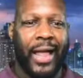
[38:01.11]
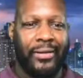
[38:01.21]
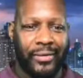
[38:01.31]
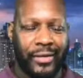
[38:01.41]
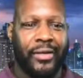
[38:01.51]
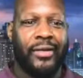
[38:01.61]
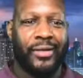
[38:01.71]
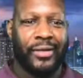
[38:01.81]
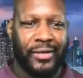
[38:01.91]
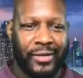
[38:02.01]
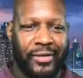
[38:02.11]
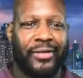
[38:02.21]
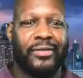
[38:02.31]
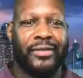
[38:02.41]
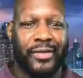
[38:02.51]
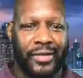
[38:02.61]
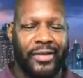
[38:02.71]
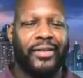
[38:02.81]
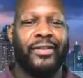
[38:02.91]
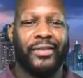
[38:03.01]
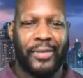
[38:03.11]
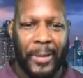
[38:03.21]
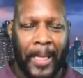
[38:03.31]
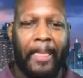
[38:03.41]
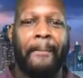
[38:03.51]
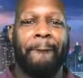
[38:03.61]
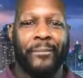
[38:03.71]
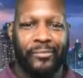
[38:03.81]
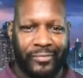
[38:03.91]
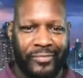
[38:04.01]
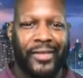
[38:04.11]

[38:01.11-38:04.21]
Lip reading: Vincent's a great guy. I've gotten to play with him a couple times, and